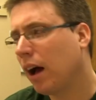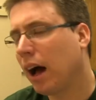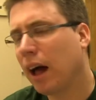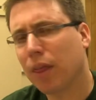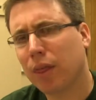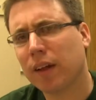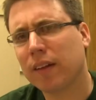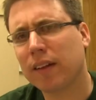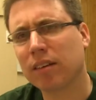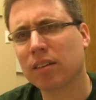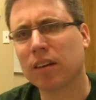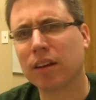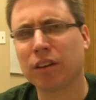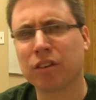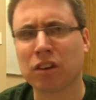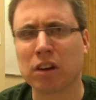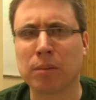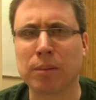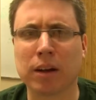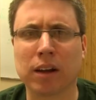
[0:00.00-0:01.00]
I think that's a
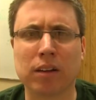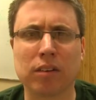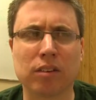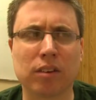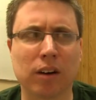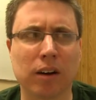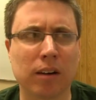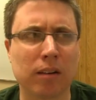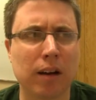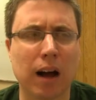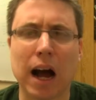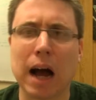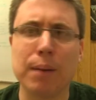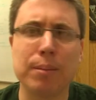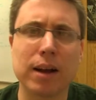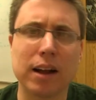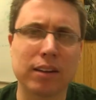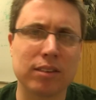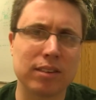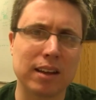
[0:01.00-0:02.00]
legitimate concern.
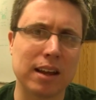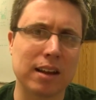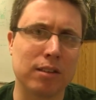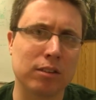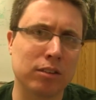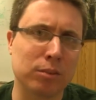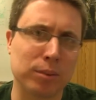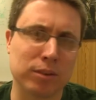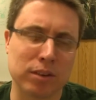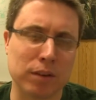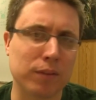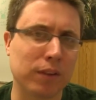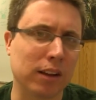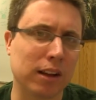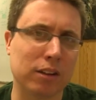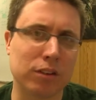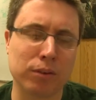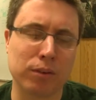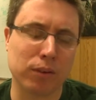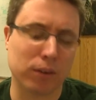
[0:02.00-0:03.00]
I'm not saying
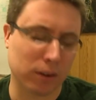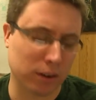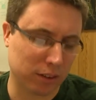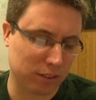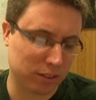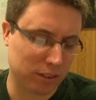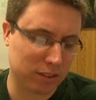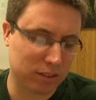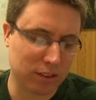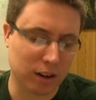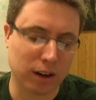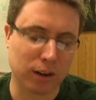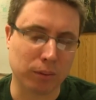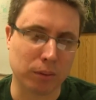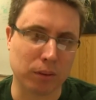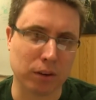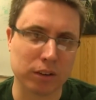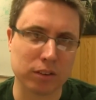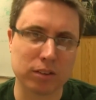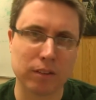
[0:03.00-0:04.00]
specifically towards Star
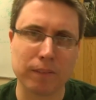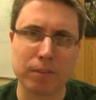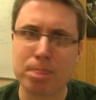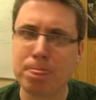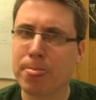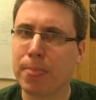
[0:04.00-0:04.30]
Wars,